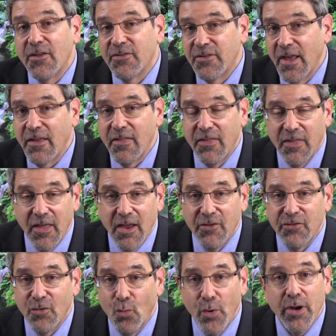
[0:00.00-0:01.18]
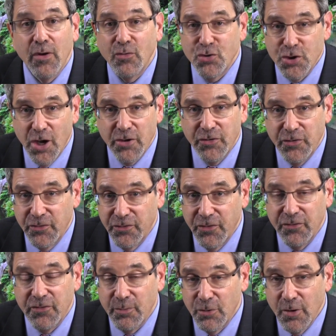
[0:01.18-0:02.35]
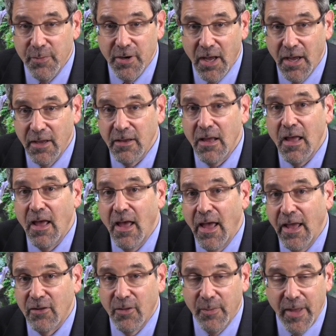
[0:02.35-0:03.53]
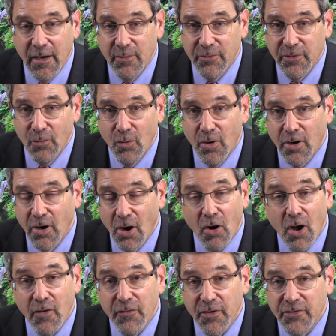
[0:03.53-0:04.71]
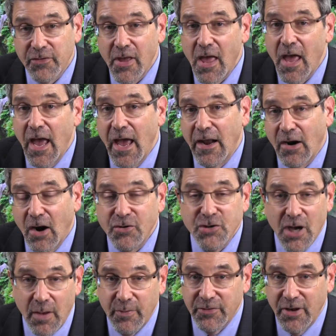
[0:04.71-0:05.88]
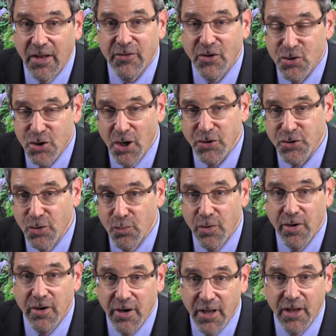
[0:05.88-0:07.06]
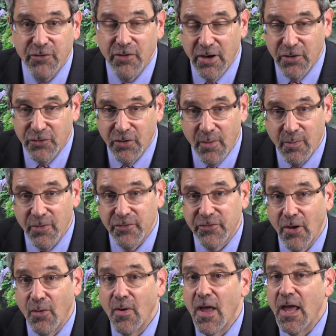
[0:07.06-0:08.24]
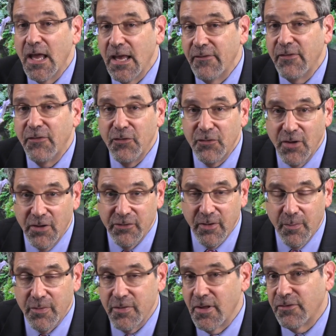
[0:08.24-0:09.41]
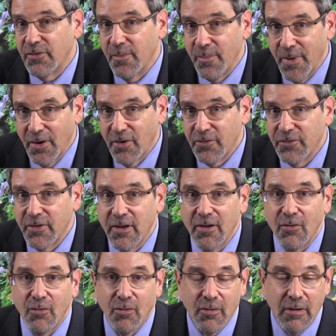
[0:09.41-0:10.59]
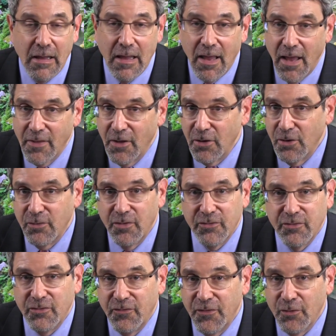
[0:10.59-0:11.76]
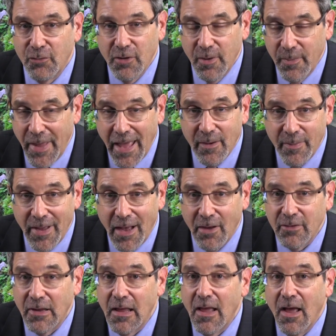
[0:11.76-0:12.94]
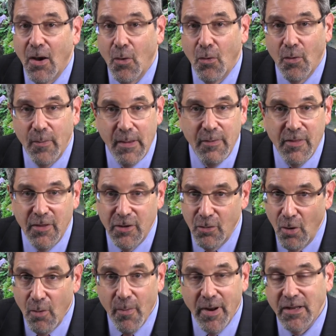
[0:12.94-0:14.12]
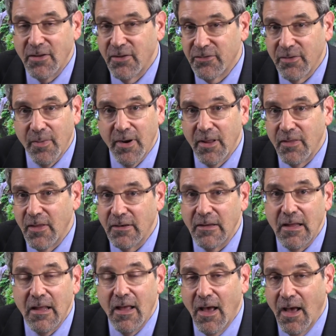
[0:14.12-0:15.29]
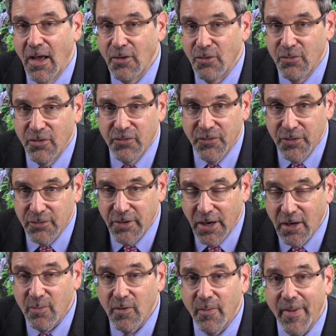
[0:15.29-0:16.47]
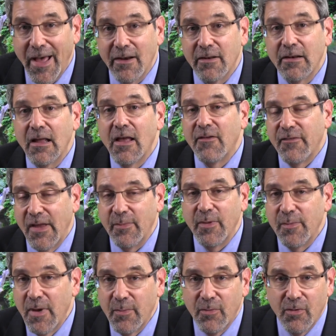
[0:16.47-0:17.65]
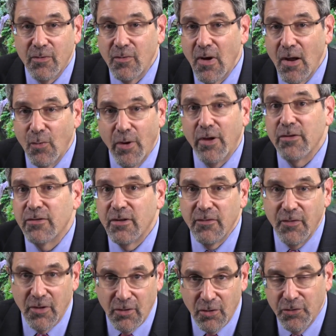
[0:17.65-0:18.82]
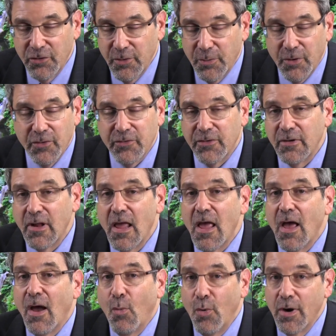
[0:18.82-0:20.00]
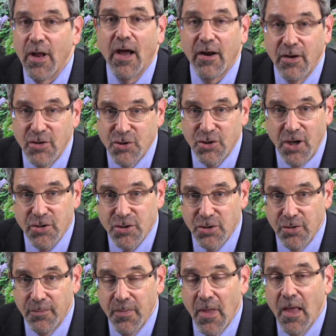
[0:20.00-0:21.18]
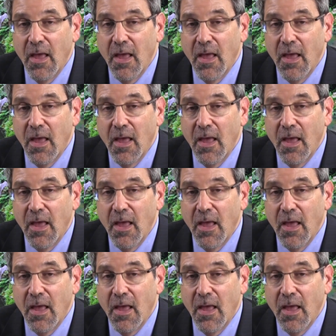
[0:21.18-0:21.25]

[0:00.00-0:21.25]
Second thing is that we don't judge you. Susan Bloom and I handle the bankruptcy work in our office, and our job is not to judge you. We're here to get you out of trouble. So even if you've done something that's embarrassing or that you feel really bad about, or maybe that you owe money to somebody that you just feel terrible about it, family member, relative, a clergy person, we're not going to judge you.